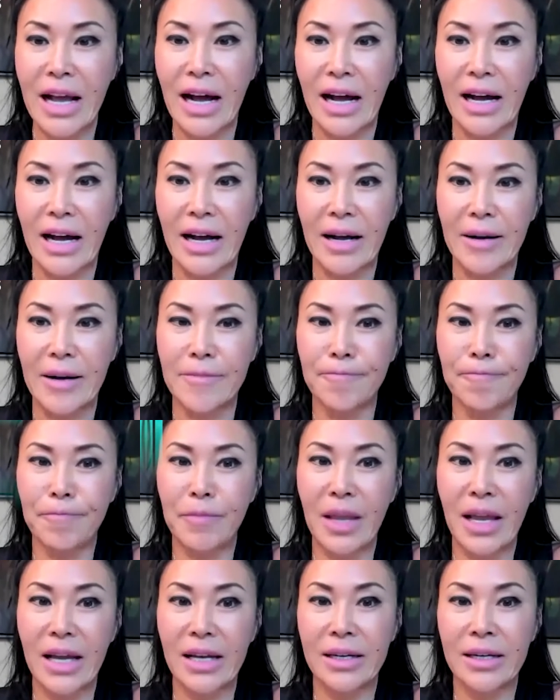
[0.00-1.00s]

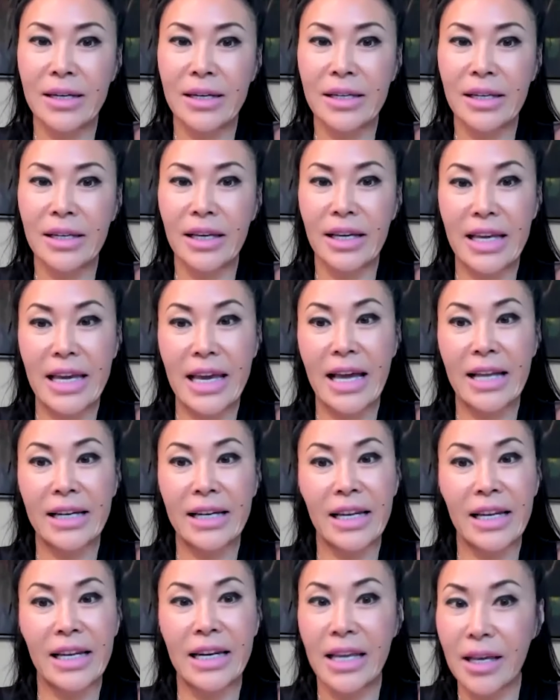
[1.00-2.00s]
And it
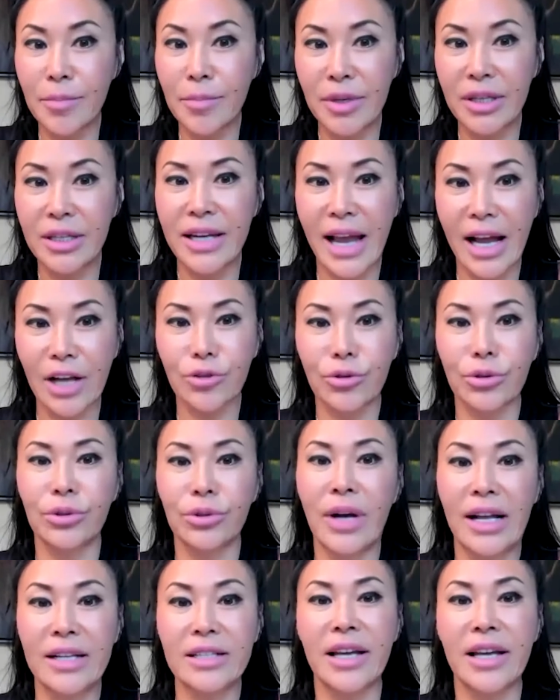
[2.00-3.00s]
can inhibit
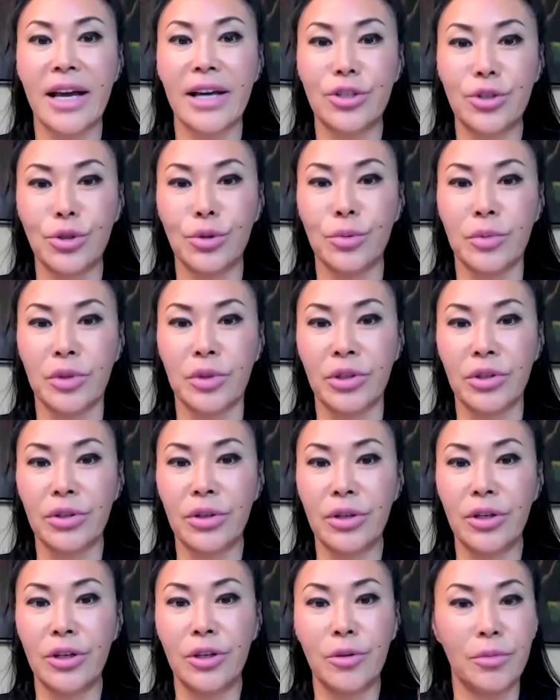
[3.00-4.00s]
natural
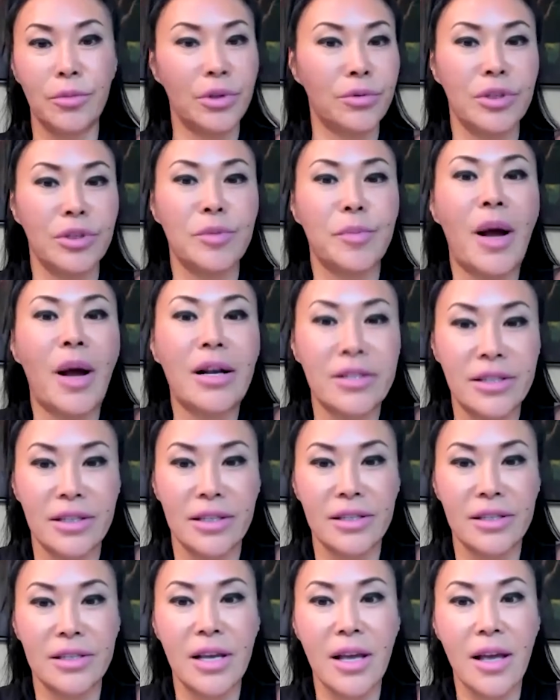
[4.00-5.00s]
anti-tumor immune
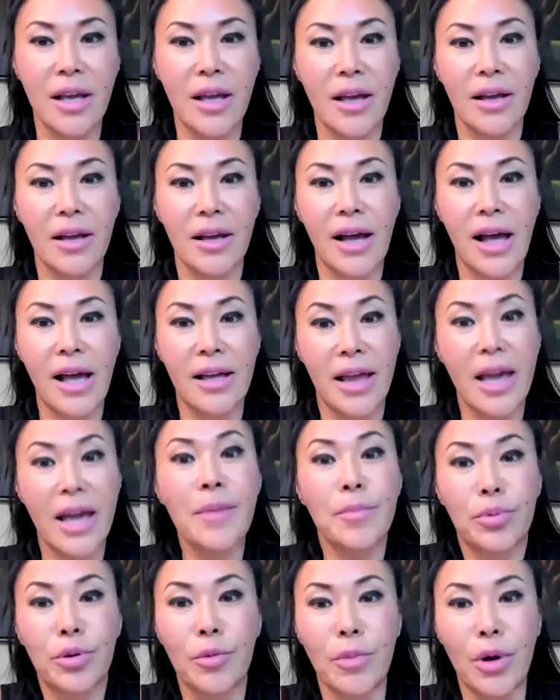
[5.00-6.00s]
responses
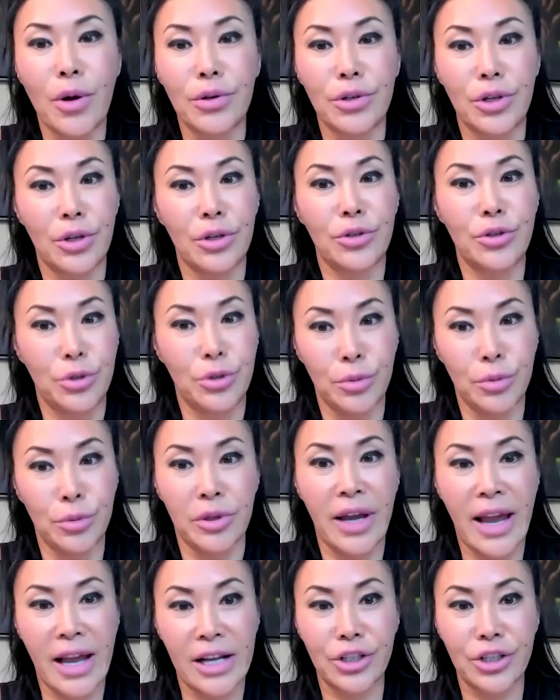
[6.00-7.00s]
and promote
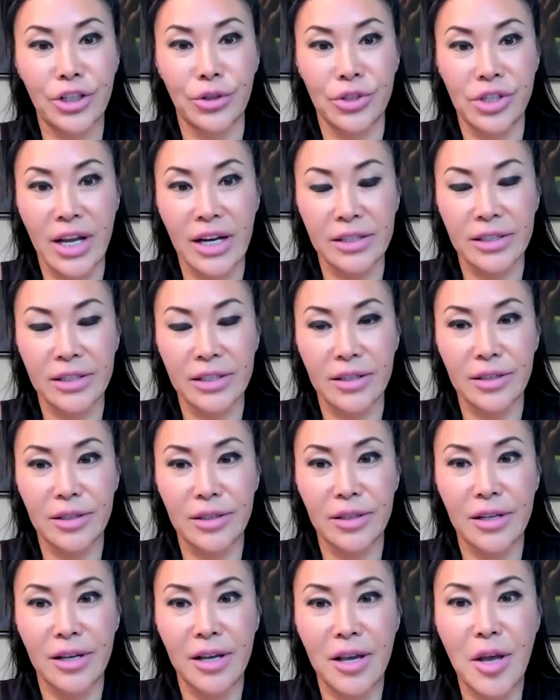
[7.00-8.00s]
tumor
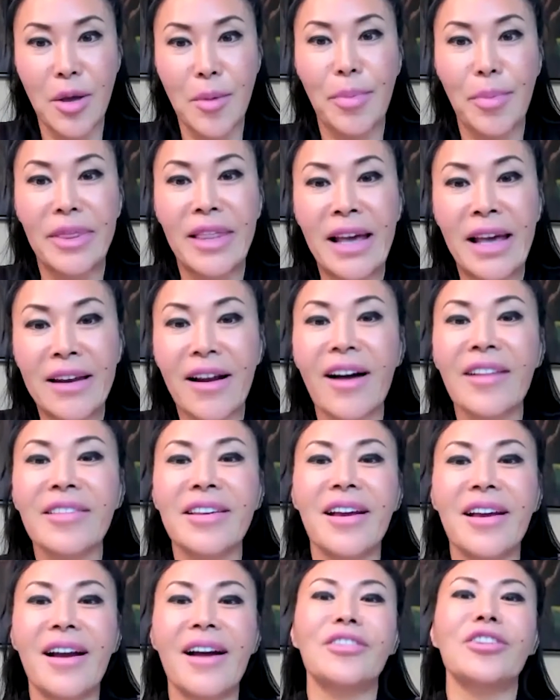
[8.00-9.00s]
angiogenesis. But then on
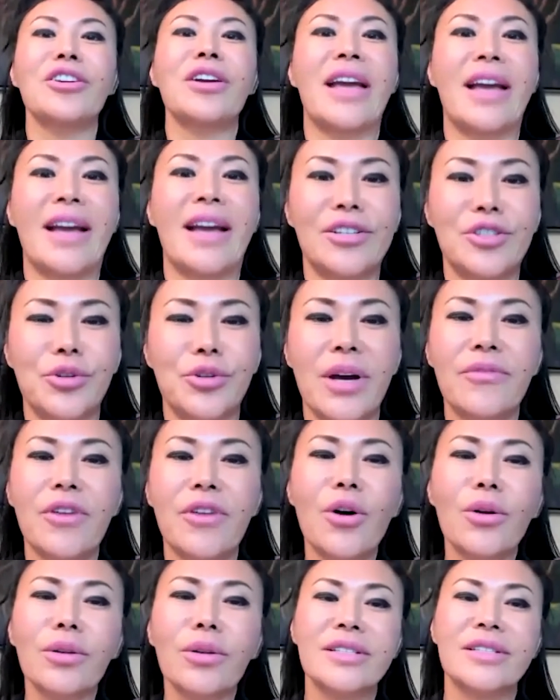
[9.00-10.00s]
the other hand, you have
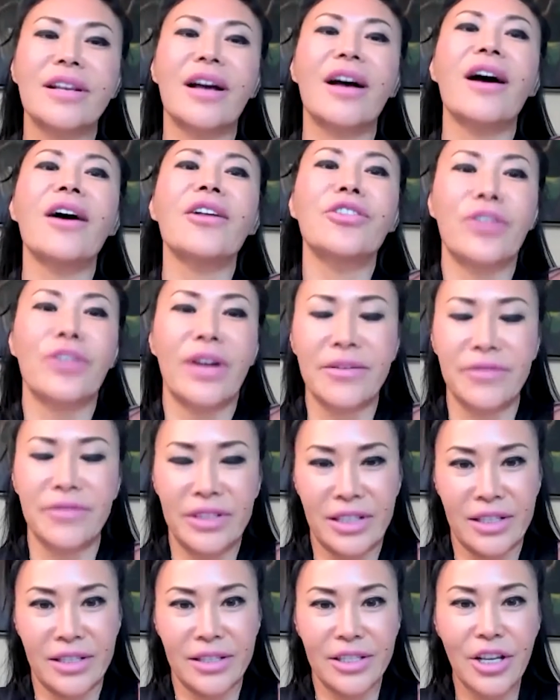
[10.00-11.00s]
all these other
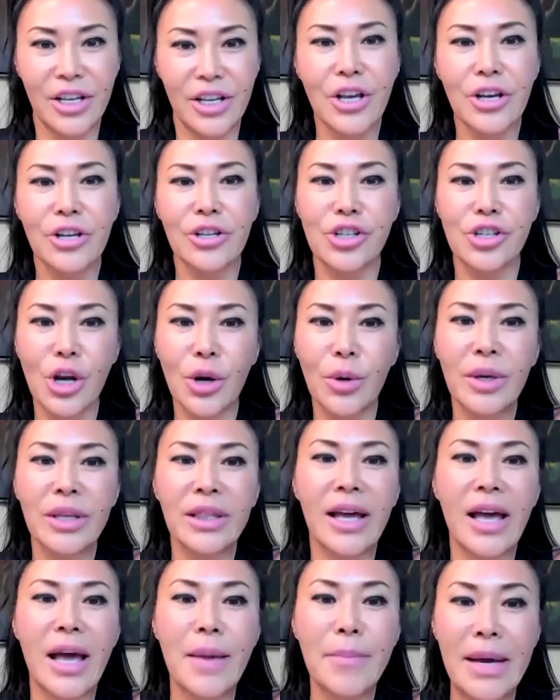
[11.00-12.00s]
evidence showing
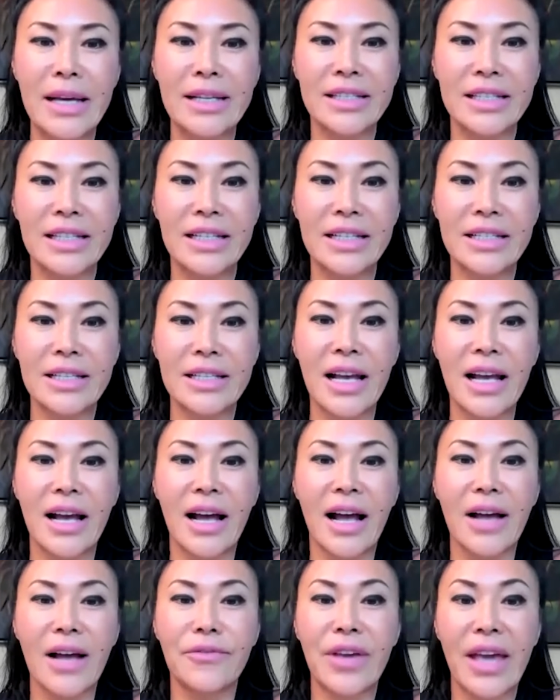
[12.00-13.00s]
that MSCs
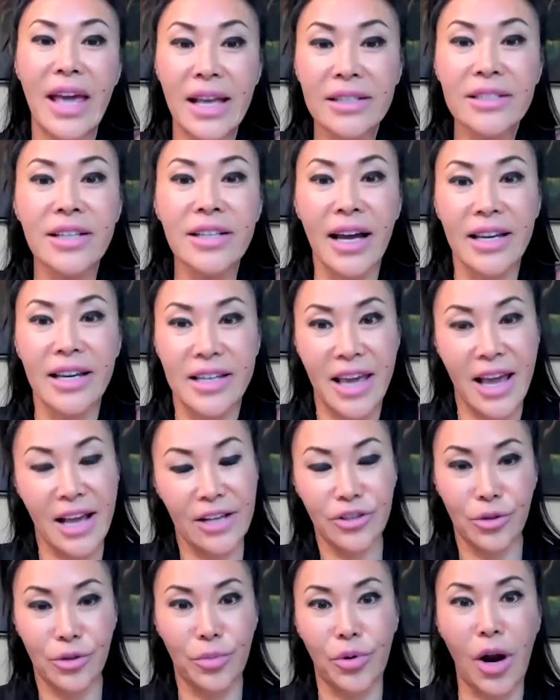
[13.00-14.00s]
have
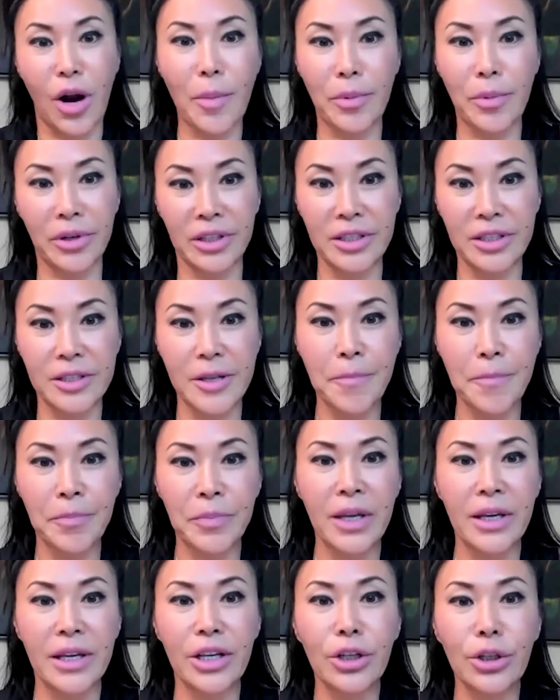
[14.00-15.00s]
anti-cancer properties,
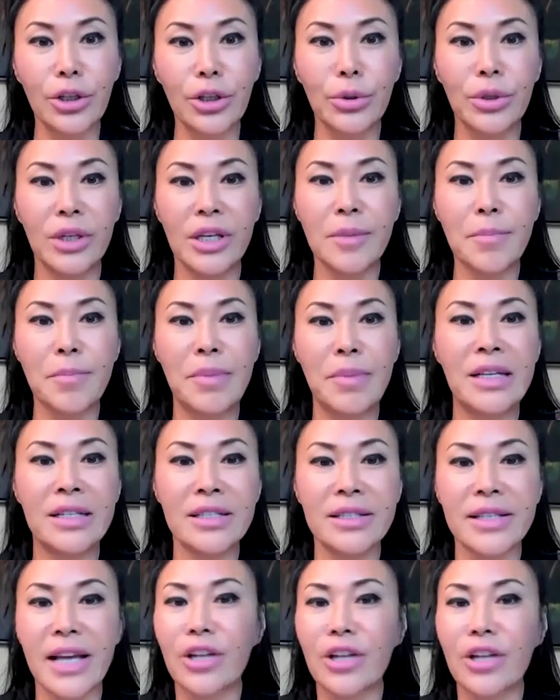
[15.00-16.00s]
including being
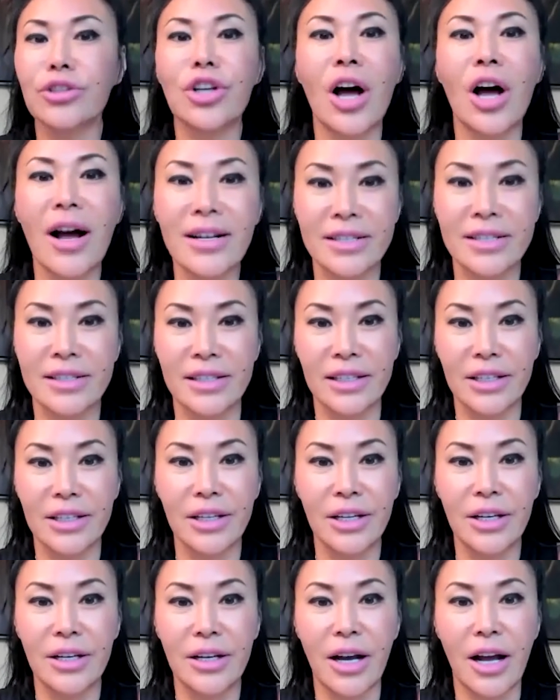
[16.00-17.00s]
cytotoxic
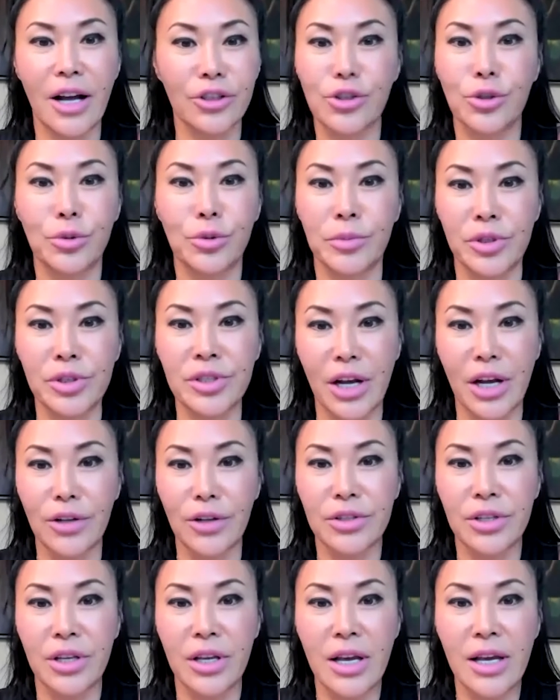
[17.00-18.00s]
on tumor
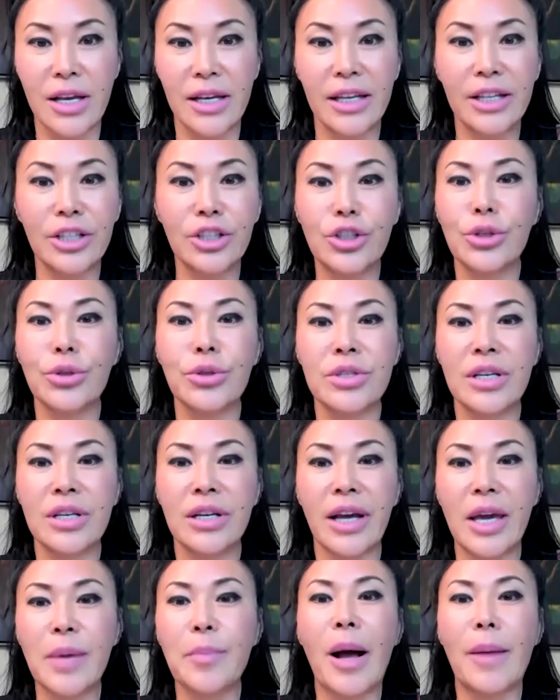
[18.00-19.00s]
cells,
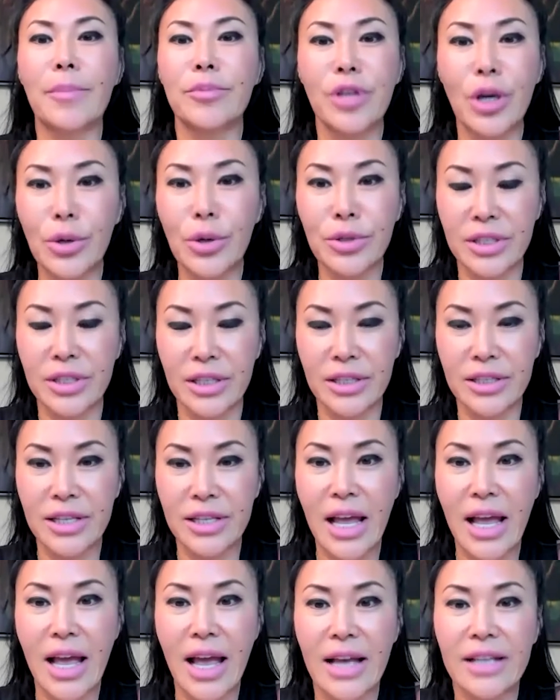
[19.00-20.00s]
inducing apoptosis,
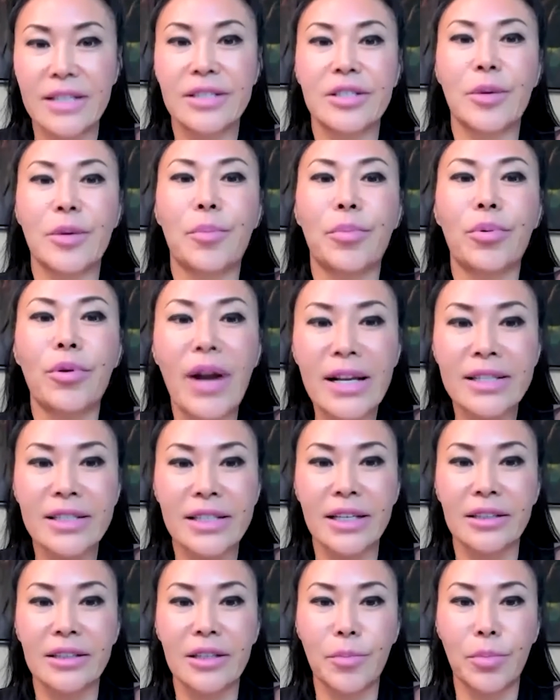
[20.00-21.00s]
and
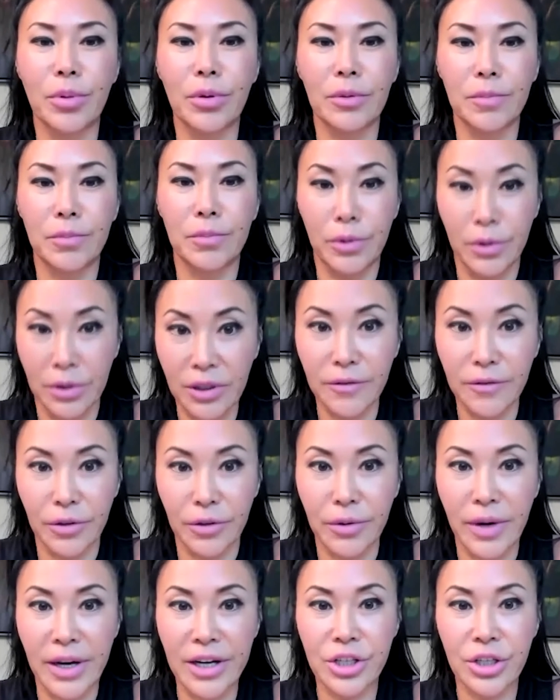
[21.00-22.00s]
suppressing the
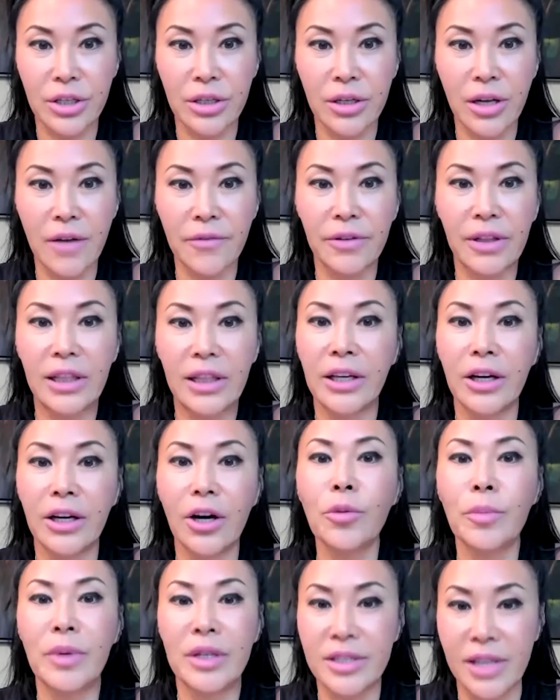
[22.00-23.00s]
proliferation of
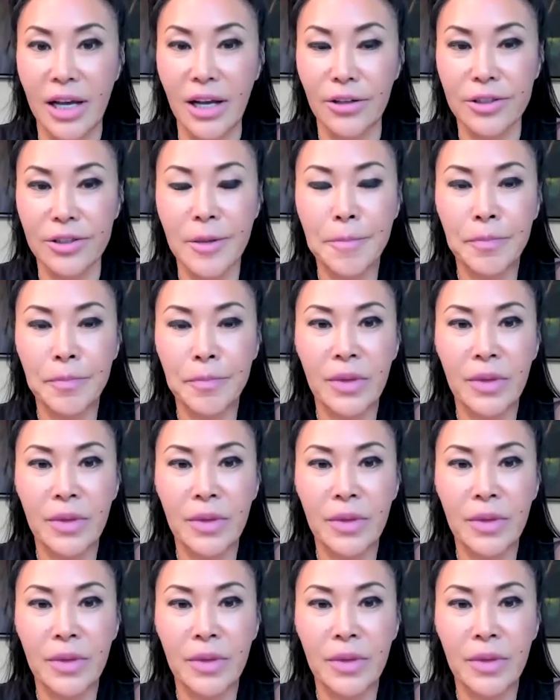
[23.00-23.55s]
glioma cells.